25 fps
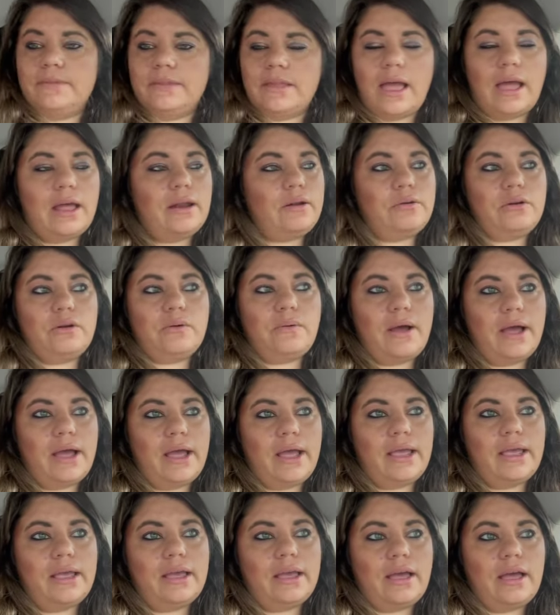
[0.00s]
don't know
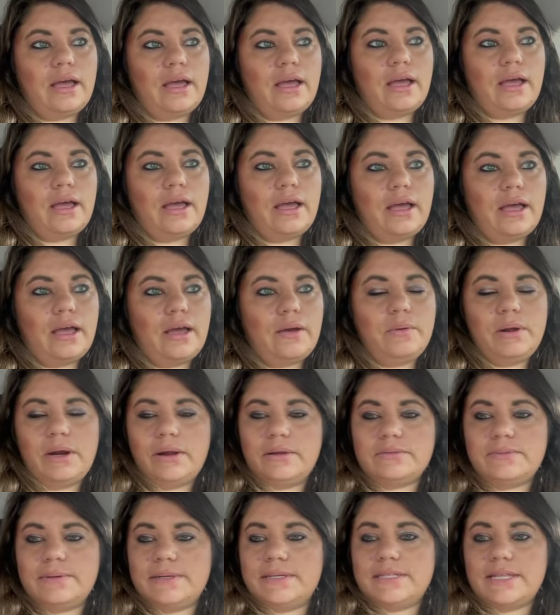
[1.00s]
what I
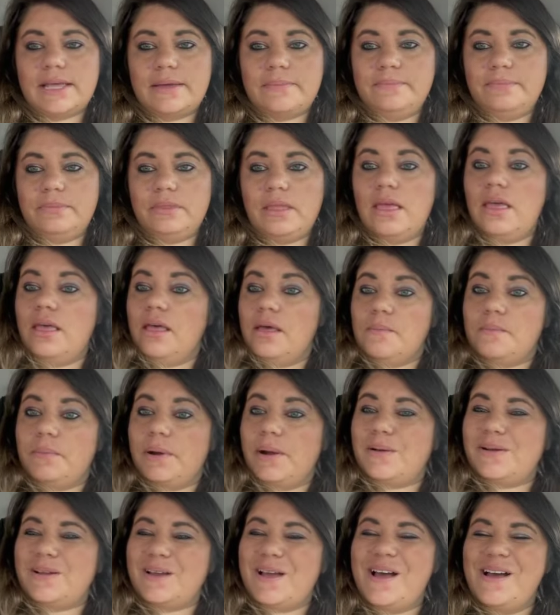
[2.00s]
was about to say, but
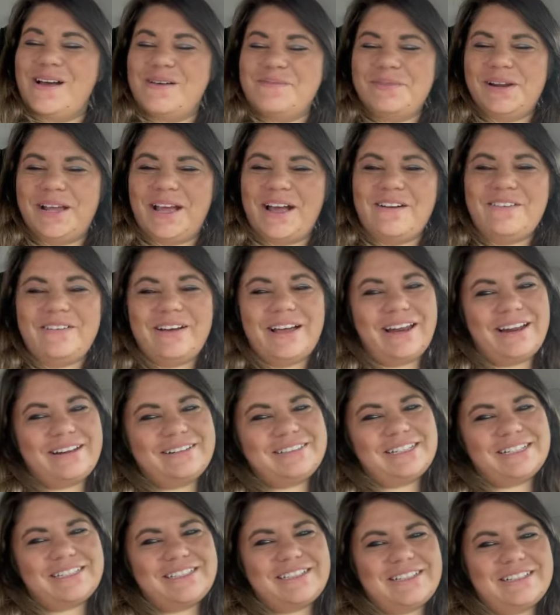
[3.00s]
I'm gonna go, and I'll
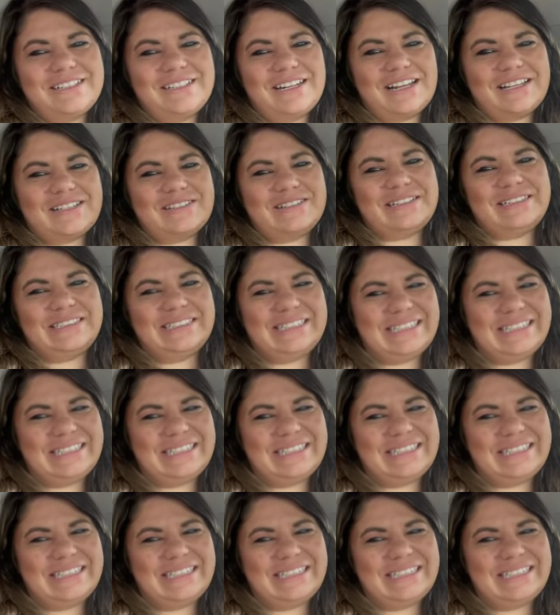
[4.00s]
talk to you on the next one.